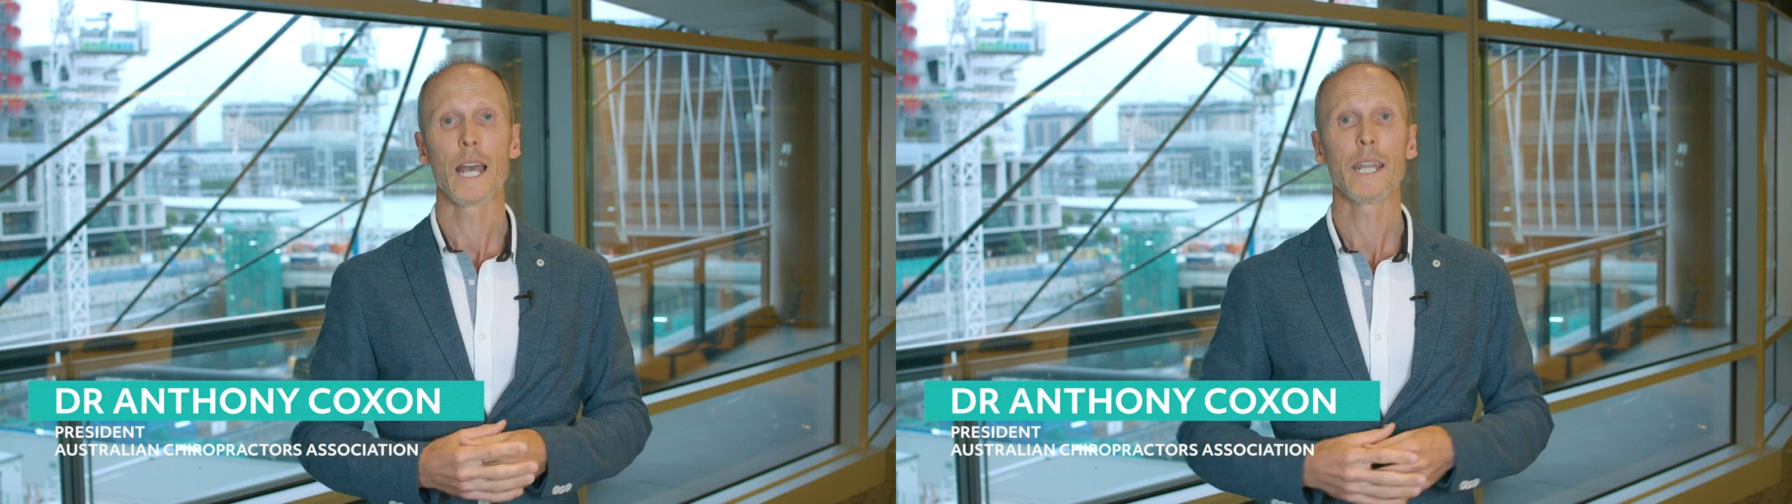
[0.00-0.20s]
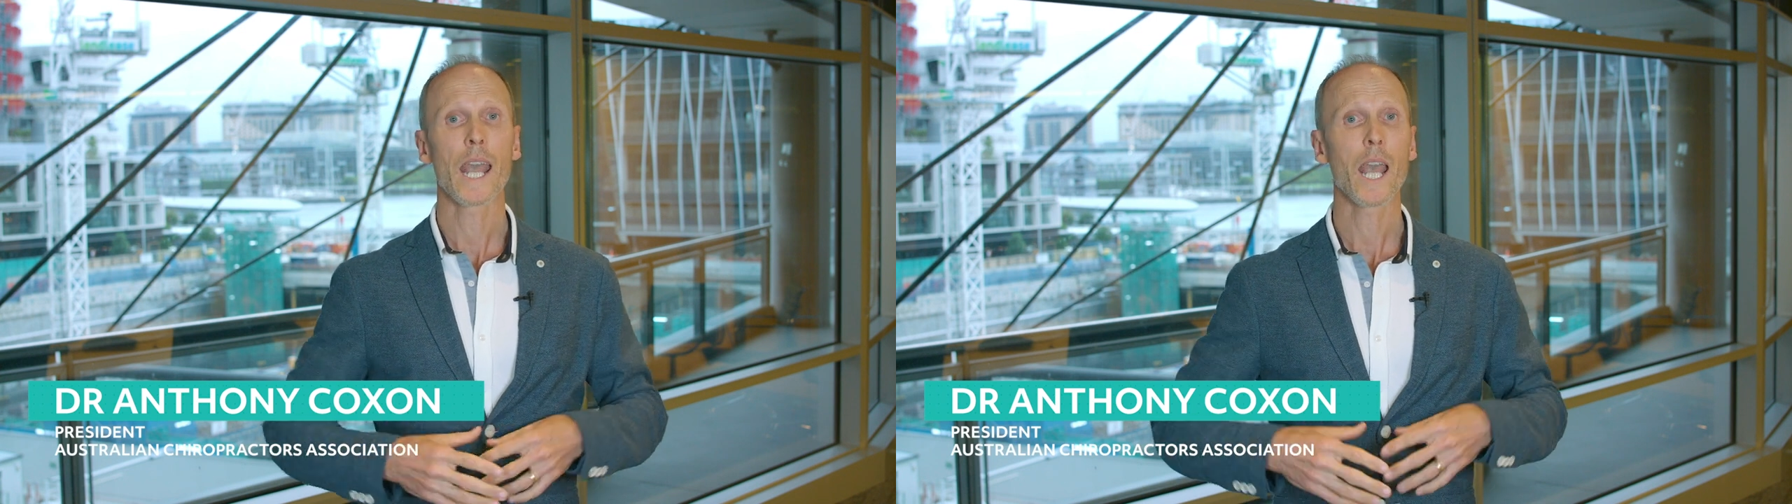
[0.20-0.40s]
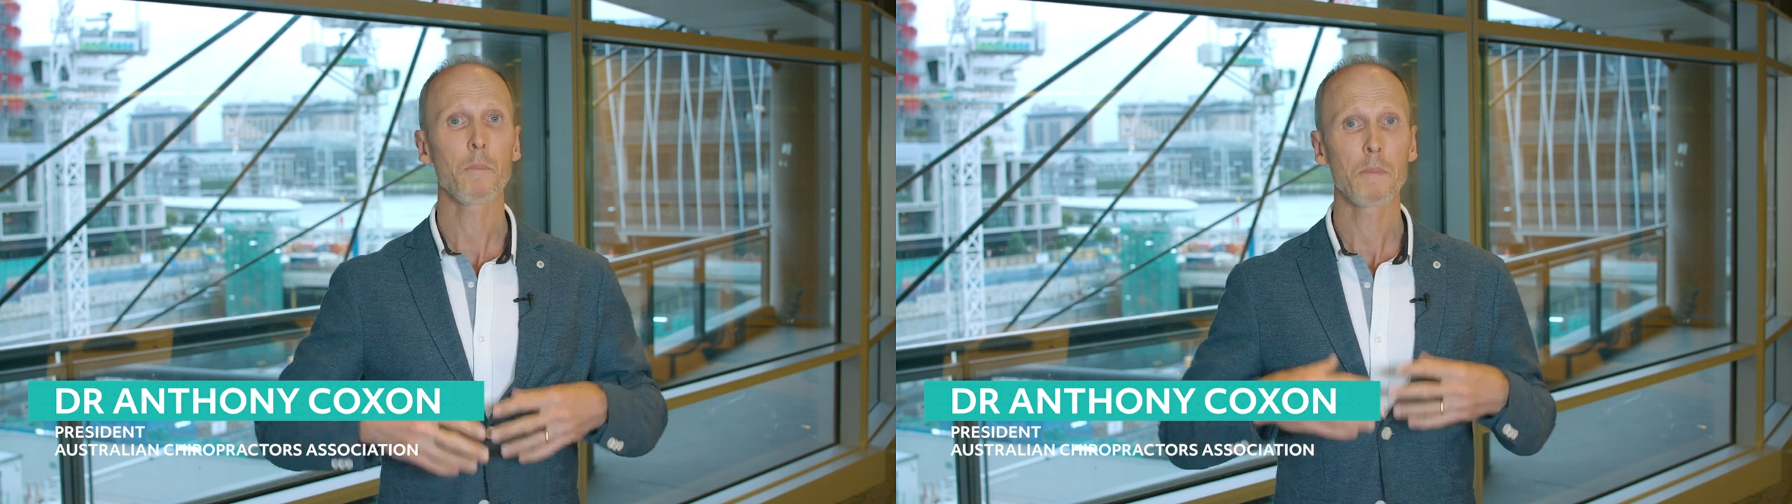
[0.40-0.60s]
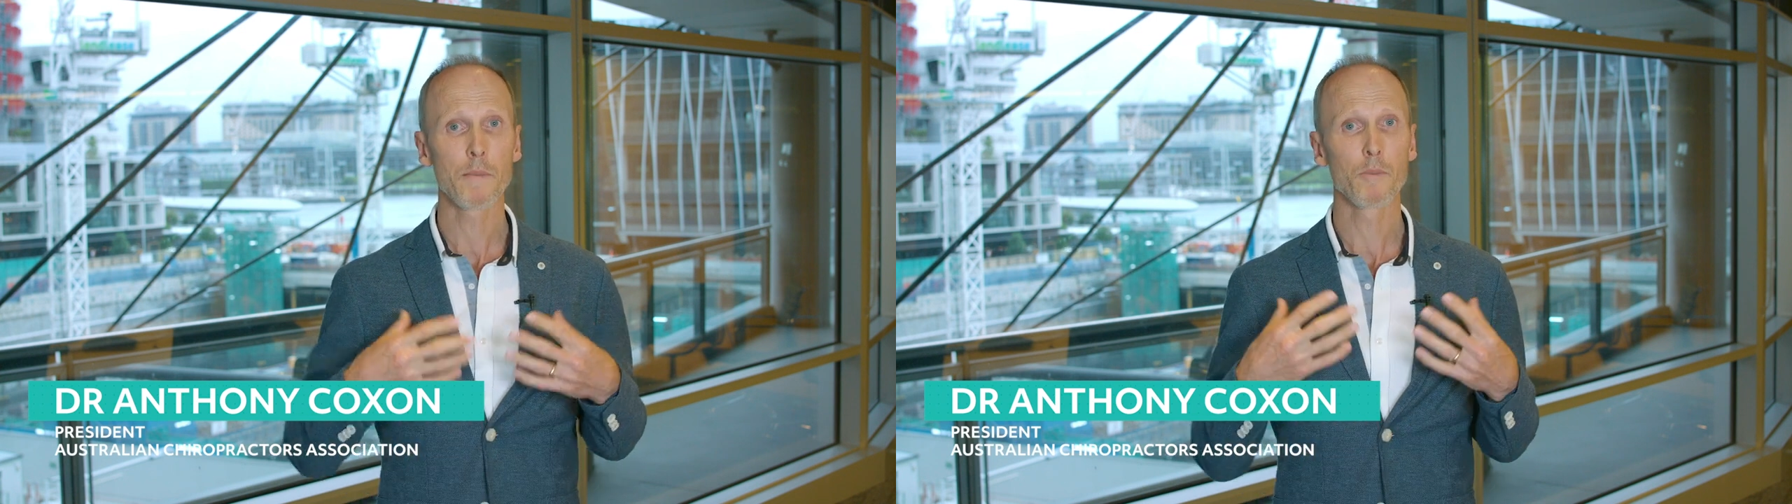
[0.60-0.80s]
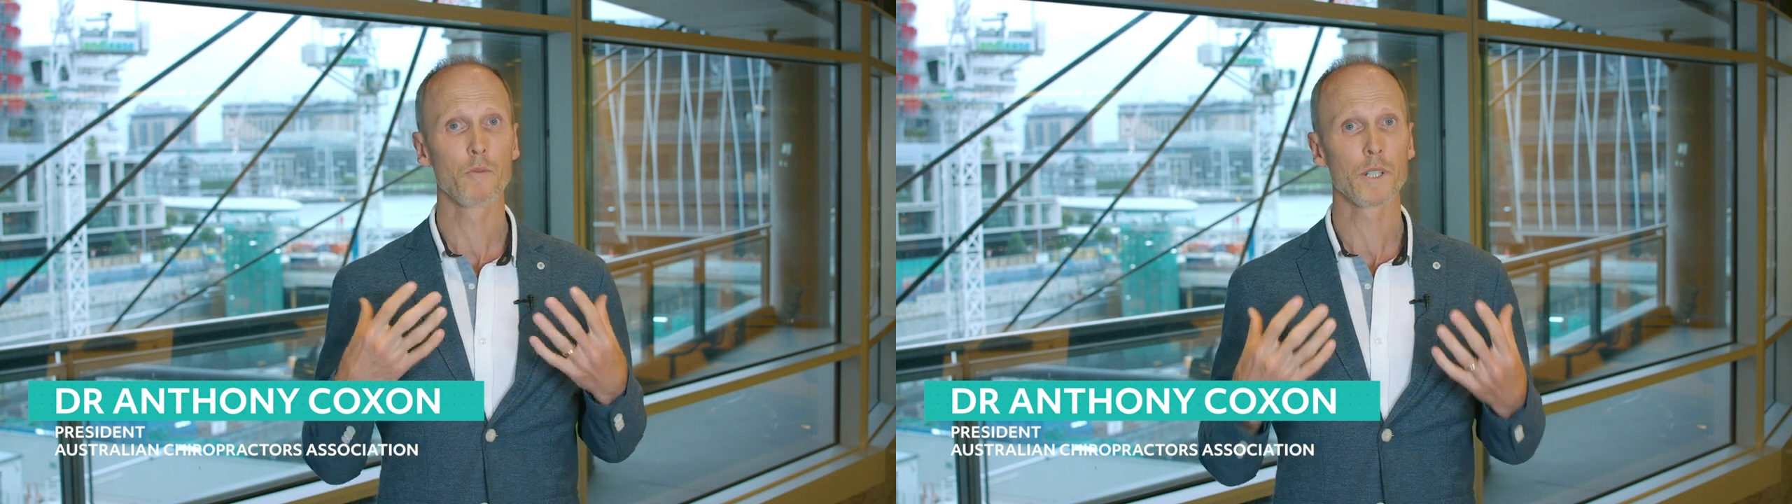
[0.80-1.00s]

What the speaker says: and how people